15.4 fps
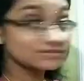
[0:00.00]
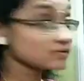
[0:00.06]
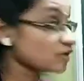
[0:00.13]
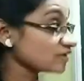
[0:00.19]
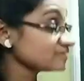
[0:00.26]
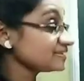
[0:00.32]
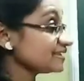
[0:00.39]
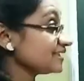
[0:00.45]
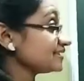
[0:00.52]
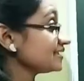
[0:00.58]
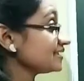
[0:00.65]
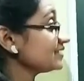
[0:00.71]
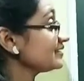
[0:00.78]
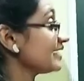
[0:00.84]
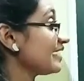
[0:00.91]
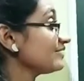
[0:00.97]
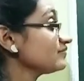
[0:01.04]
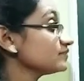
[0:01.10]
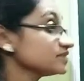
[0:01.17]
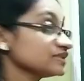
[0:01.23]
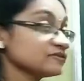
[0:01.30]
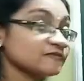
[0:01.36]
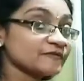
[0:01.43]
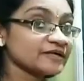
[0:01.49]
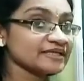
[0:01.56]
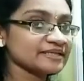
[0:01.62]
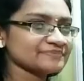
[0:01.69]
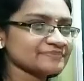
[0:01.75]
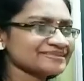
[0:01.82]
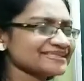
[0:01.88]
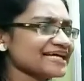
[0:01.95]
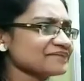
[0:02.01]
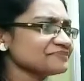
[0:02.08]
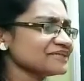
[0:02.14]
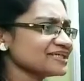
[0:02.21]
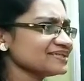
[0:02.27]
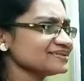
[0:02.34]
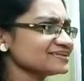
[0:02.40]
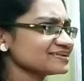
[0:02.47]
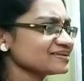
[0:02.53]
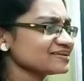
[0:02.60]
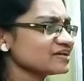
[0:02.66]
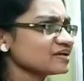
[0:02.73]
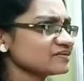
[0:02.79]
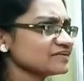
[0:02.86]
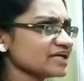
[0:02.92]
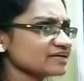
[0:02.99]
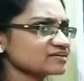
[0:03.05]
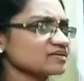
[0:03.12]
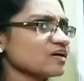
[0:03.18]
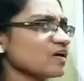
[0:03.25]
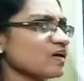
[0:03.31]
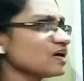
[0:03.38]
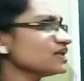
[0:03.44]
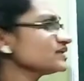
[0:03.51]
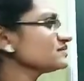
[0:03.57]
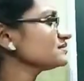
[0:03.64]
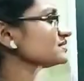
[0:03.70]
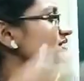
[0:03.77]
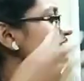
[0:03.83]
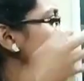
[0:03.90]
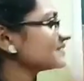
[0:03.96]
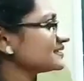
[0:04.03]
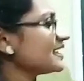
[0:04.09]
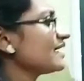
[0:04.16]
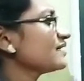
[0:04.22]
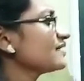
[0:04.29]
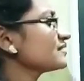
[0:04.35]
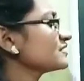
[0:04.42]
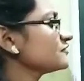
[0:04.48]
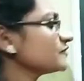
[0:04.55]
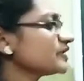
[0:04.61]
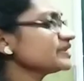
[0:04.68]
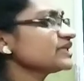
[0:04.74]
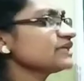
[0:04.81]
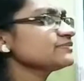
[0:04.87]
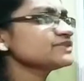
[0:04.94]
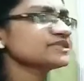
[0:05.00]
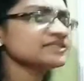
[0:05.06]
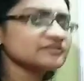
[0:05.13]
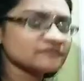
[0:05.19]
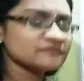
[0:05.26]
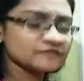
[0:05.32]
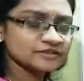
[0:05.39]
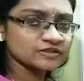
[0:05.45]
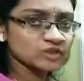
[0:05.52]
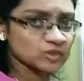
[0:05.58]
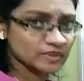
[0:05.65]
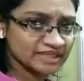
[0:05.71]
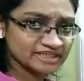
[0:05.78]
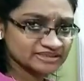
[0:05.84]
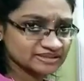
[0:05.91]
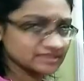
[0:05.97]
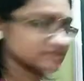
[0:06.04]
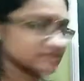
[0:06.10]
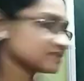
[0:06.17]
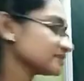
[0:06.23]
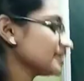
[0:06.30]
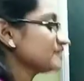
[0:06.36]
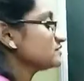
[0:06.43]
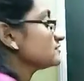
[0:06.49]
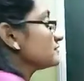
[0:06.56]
constellation have different names. That means we are calling this star different names in different locations. That's